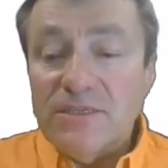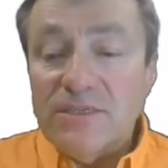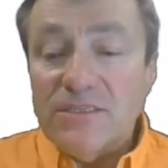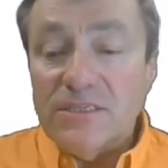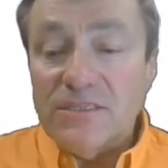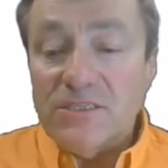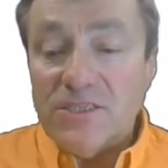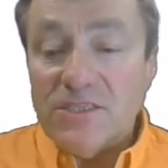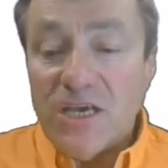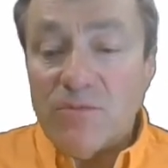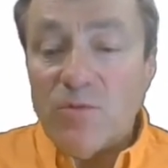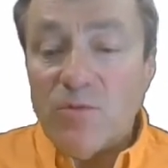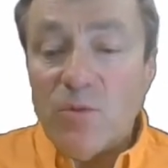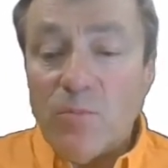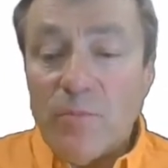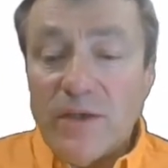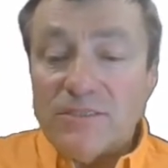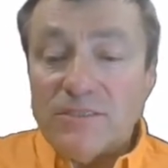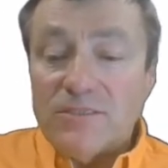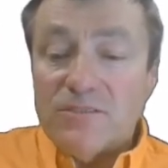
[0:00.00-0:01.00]
As each animal
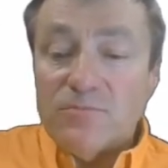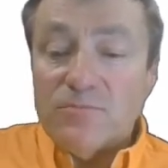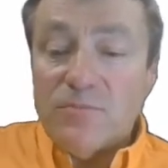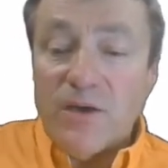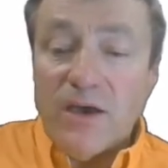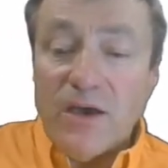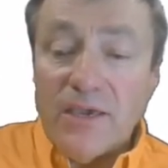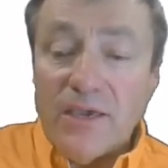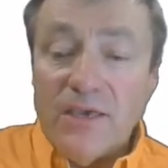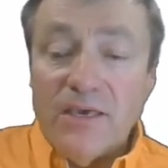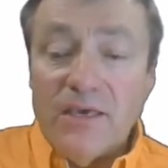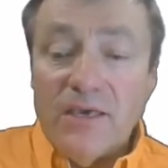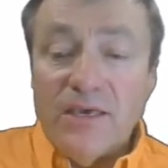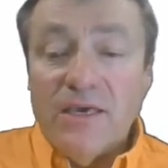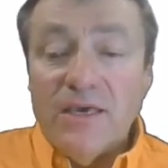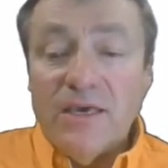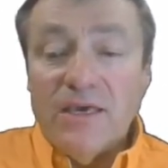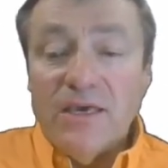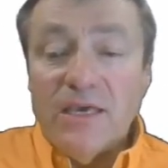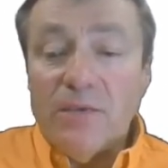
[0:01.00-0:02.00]
passes by,
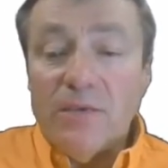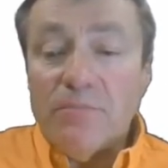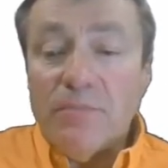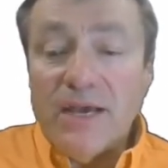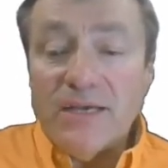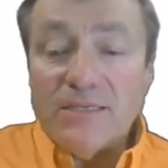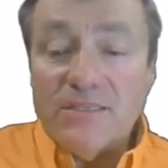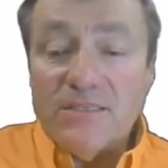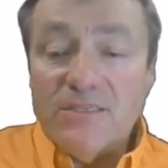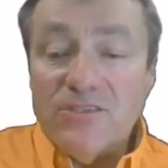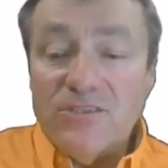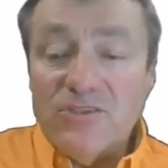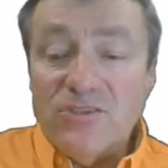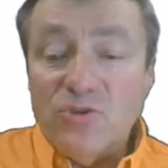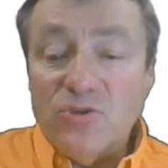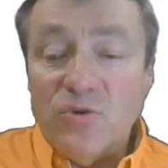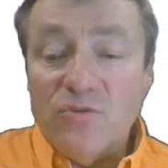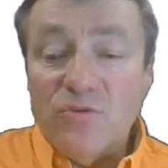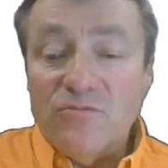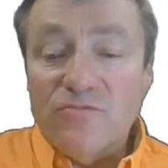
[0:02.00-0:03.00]
he passes a
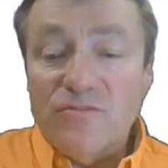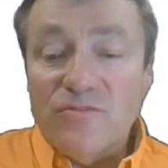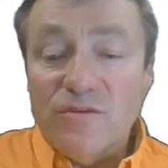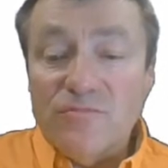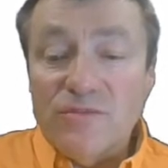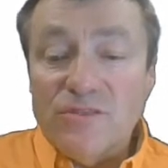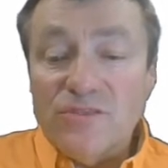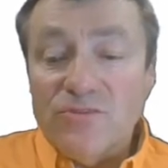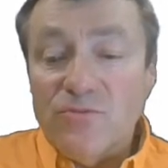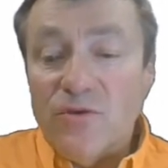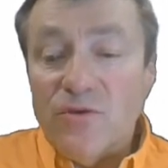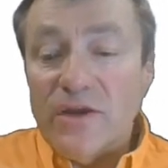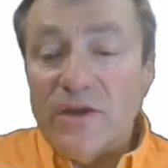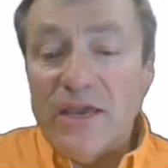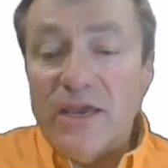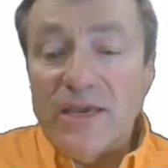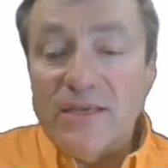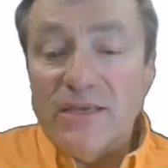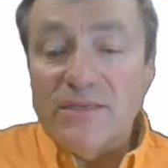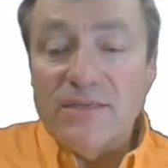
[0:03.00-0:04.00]
stone from his one
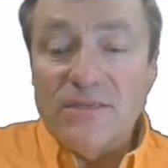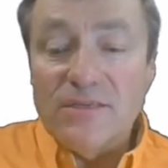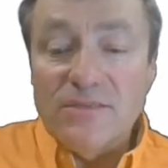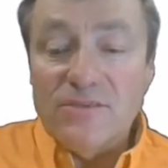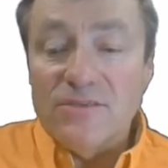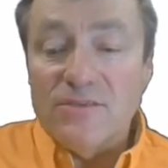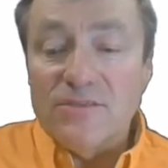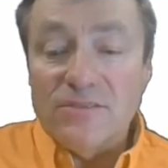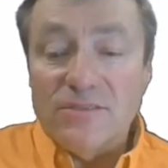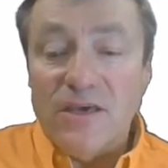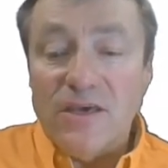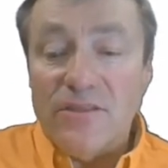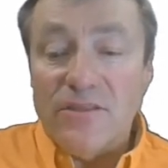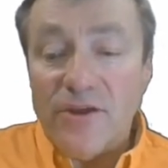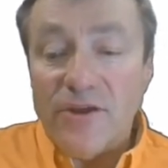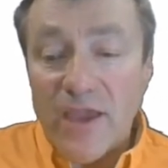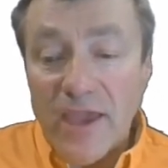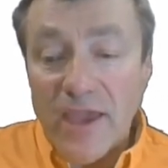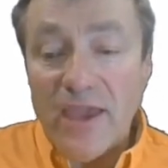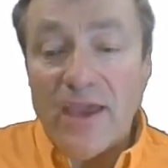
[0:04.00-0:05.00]
hand to his
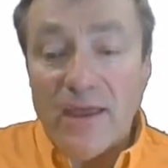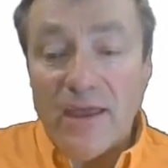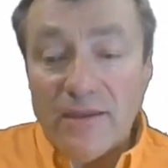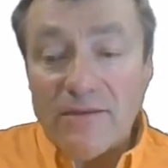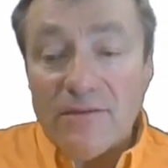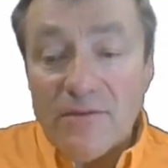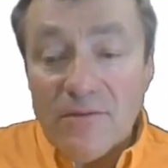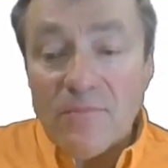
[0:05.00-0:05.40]
other hand.